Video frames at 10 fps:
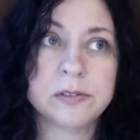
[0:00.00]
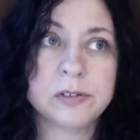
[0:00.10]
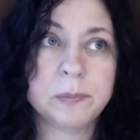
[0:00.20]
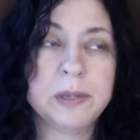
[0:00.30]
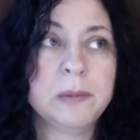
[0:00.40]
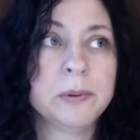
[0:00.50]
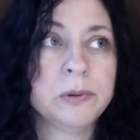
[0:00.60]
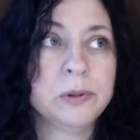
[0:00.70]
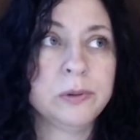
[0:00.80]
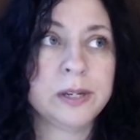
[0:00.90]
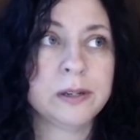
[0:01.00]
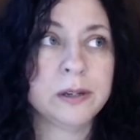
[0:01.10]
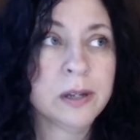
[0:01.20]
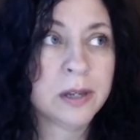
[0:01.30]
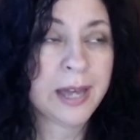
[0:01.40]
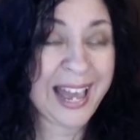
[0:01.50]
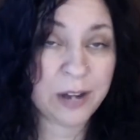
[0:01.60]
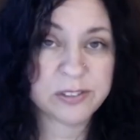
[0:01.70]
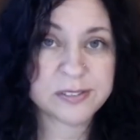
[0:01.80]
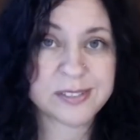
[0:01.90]
to people who
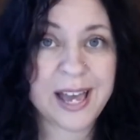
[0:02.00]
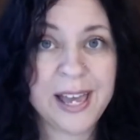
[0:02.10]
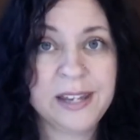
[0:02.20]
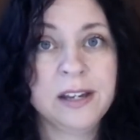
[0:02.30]
outside